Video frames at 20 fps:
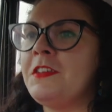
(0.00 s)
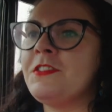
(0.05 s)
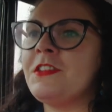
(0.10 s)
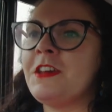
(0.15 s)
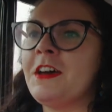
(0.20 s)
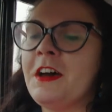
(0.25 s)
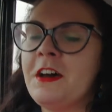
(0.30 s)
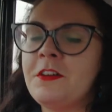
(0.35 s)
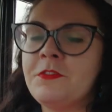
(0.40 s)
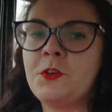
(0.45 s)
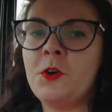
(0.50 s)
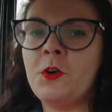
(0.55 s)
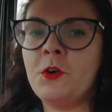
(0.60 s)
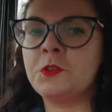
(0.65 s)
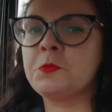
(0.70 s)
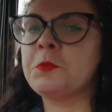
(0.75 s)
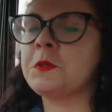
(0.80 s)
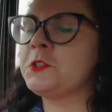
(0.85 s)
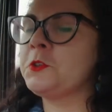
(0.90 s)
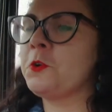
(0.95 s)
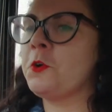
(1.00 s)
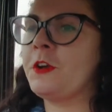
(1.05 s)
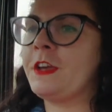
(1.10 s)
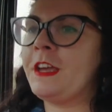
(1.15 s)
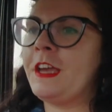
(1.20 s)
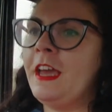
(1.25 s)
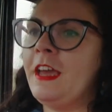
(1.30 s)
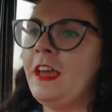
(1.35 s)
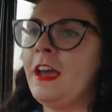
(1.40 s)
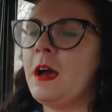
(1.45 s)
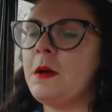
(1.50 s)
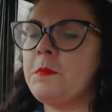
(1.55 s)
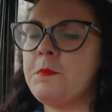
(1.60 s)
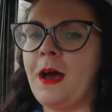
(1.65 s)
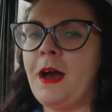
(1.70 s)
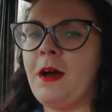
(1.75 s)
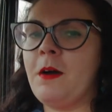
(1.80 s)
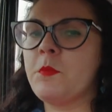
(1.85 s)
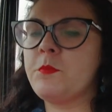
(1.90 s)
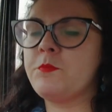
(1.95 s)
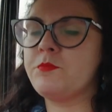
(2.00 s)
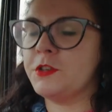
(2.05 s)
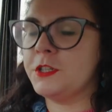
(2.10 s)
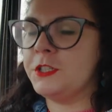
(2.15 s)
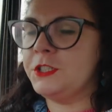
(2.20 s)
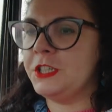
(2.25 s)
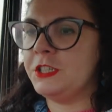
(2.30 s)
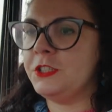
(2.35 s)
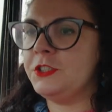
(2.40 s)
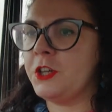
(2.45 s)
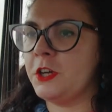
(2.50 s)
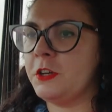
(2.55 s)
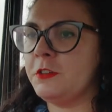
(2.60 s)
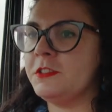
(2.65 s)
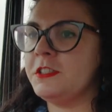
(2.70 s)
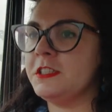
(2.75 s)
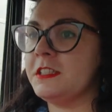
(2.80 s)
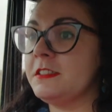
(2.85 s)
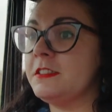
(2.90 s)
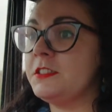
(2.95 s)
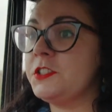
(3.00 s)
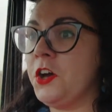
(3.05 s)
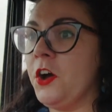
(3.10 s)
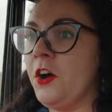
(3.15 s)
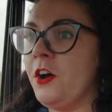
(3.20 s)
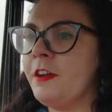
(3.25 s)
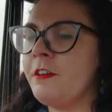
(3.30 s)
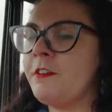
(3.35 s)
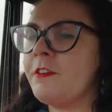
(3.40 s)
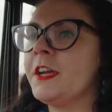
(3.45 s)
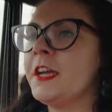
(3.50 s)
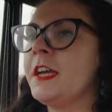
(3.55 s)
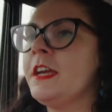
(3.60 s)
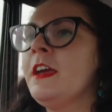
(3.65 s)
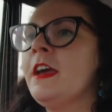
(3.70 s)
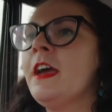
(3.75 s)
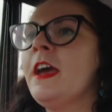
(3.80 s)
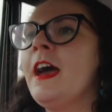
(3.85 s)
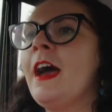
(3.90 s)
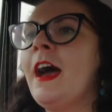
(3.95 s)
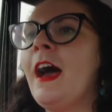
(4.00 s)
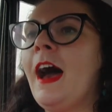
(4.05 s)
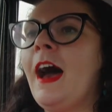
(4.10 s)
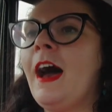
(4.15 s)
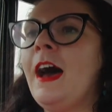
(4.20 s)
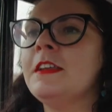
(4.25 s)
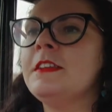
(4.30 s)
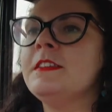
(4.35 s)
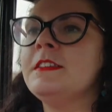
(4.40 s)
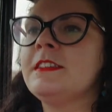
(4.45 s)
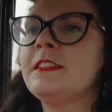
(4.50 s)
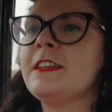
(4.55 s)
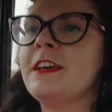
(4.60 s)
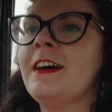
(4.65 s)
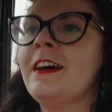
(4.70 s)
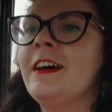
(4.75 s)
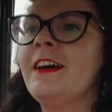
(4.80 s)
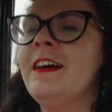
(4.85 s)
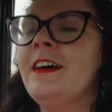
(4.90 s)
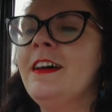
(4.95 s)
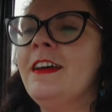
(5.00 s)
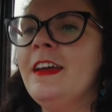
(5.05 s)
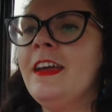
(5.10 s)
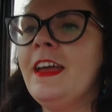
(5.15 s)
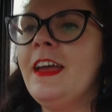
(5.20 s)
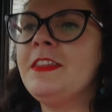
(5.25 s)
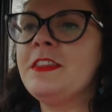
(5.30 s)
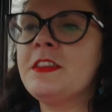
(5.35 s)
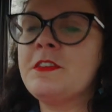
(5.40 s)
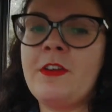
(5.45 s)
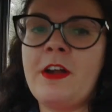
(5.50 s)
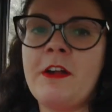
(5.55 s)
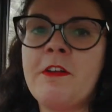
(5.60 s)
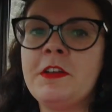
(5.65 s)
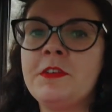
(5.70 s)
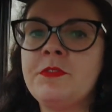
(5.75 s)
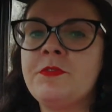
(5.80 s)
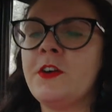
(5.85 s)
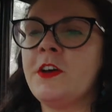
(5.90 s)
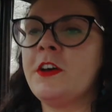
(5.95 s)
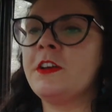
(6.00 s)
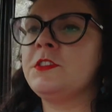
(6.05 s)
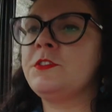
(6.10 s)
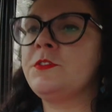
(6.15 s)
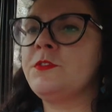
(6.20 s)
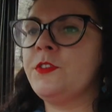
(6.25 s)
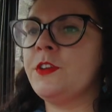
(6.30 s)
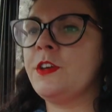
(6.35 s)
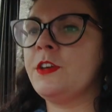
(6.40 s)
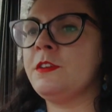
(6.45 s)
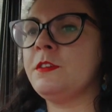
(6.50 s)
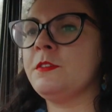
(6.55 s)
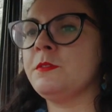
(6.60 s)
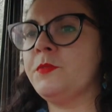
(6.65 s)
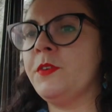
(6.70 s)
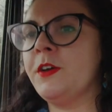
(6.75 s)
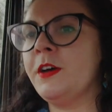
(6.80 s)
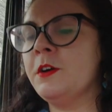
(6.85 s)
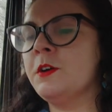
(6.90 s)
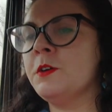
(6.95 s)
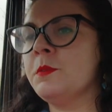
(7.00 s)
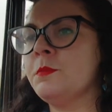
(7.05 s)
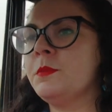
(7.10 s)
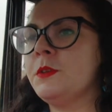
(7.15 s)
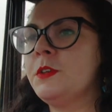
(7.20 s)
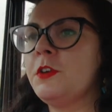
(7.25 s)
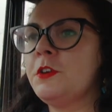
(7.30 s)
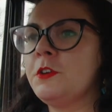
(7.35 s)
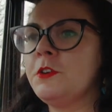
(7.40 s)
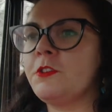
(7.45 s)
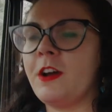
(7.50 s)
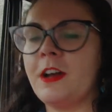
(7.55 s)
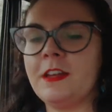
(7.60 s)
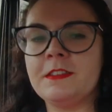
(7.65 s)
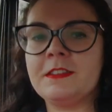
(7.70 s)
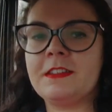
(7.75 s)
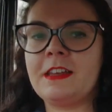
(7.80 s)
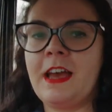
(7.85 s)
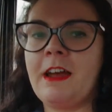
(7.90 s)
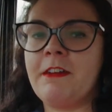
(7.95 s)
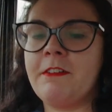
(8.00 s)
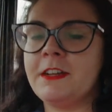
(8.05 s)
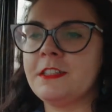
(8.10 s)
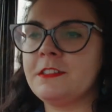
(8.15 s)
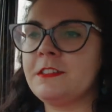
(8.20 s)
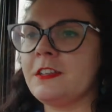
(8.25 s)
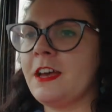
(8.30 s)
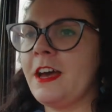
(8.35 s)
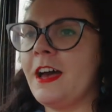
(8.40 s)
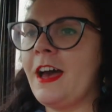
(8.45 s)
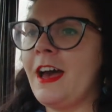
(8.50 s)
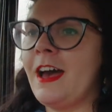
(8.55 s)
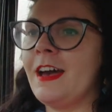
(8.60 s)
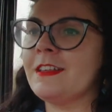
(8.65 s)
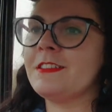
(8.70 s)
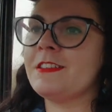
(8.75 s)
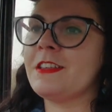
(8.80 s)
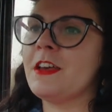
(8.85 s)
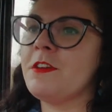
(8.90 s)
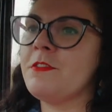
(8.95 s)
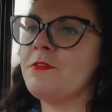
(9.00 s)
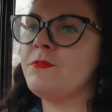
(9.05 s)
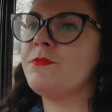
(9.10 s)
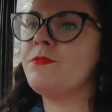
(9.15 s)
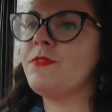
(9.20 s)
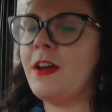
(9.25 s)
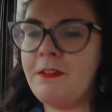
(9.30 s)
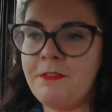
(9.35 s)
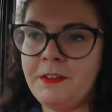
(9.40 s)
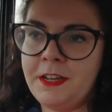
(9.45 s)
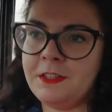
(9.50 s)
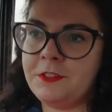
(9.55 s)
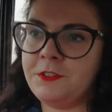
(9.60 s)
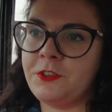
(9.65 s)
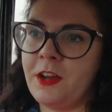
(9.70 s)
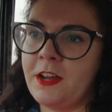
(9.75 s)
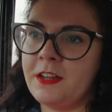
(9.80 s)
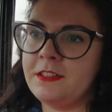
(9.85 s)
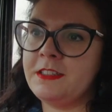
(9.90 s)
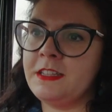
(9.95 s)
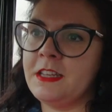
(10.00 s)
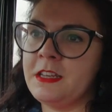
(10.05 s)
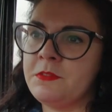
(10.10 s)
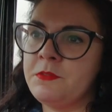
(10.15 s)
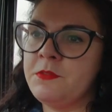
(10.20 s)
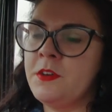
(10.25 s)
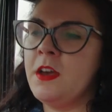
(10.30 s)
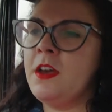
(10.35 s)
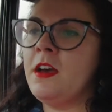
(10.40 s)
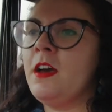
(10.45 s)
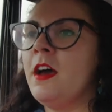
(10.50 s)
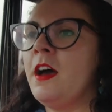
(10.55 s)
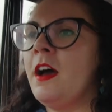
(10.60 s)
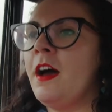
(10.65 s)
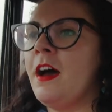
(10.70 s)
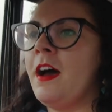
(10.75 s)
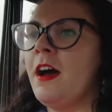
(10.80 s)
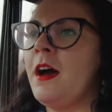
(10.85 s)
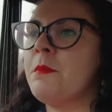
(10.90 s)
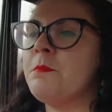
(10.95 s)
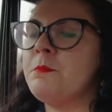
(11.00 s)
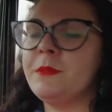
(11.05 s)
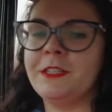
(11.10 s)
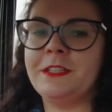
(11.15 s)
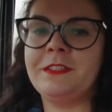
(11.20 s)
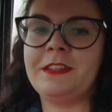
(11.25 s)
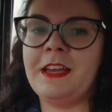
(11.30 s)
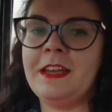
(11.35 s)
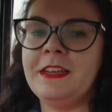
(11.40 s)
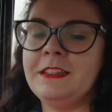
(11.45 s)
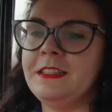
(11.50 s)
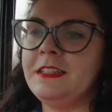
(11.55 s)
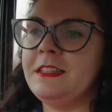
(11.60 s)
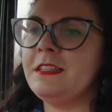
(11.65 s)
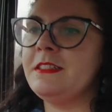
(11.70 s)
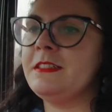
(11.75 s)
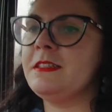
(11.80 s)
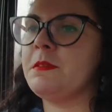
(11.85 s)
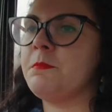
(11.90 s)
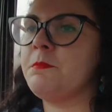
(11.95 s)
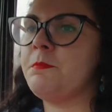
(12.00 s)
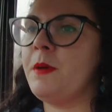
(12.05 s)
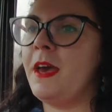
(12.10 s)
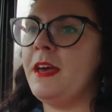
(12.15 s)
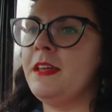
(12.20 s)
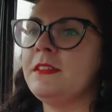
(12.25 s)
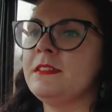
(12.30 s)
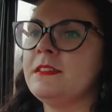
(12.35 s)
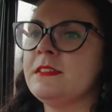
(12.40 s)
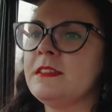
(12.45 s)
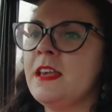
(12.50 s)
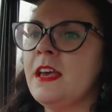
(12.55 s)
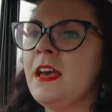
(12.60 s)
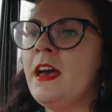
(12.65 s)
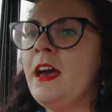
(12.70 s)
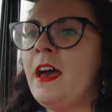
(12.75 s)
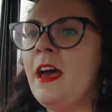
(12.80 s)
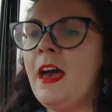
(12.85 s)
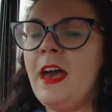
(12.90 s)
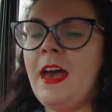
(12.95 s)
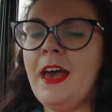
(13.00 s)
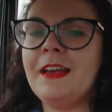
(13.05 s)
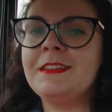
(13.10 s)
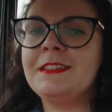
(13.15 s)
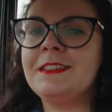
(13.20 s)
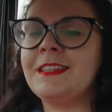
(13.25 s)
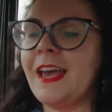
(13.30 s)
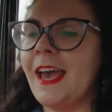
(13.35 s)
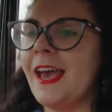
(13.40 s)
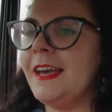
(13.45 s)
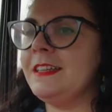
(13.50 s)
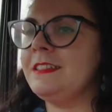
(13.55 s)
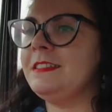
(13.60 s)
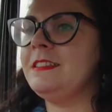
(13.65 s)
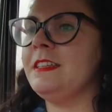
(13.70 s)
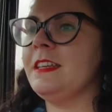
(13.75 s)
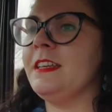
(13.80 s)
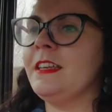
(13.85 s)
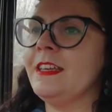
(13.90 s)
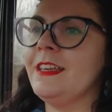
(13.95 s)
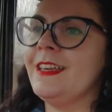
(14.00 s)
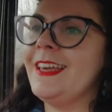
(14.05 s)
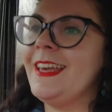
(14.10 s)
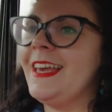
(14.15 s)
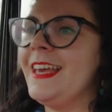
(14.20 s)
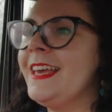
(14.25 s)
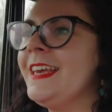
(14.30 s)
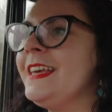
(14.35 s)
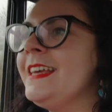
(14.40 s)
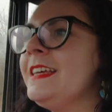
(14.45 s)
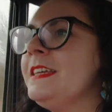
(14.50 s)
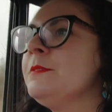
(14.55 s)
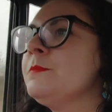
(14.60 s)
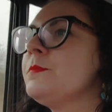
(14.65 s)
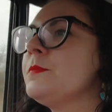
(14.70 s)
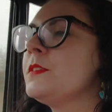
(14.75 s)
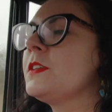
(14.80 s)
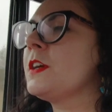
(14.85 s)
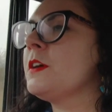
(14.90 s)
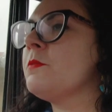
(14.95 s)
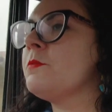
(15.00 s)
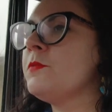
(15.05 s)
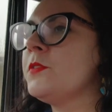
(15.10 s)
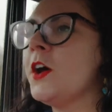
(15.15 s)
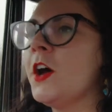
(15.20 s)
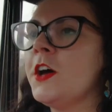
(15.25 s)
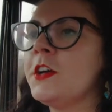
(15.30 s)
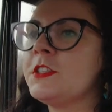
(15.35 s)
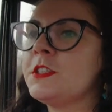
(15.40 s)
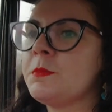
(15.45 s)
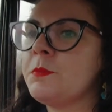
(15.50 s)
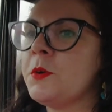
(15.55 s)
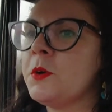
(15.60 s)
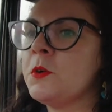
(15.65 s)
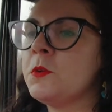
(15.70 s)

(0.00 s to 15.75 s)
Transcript: of course we're talking about Bridget Jones's Diary. And in the very first film, Hugh Grant's character has a very attractive Mercedes-Benz S8 convertible,